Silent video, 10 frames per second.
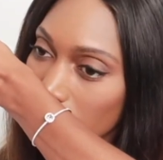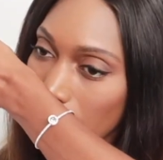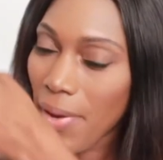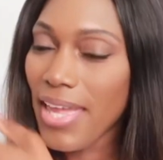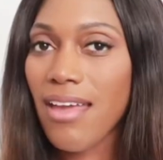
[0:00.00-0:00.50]

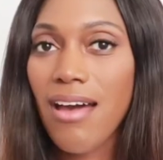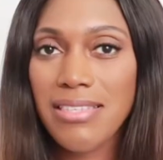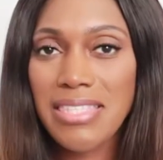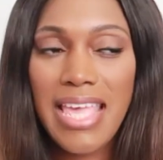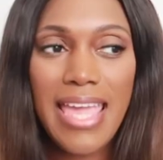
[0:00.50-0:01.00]
But I
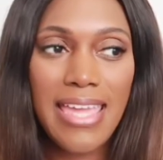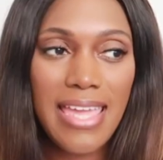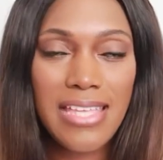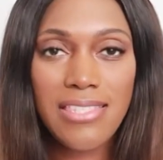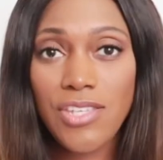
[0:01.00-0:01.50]
can't say
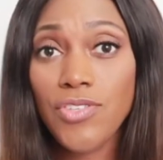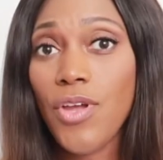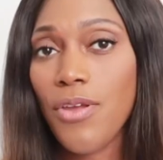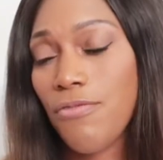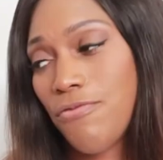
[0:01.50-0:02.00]
it's a
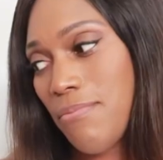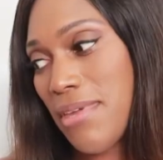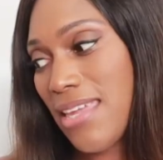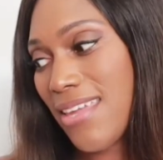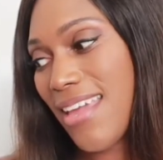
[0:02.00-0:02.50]
no for
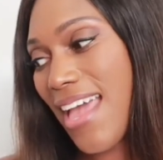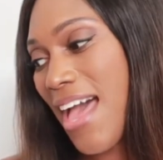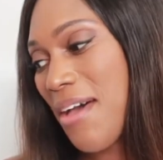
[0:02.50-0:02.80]
me.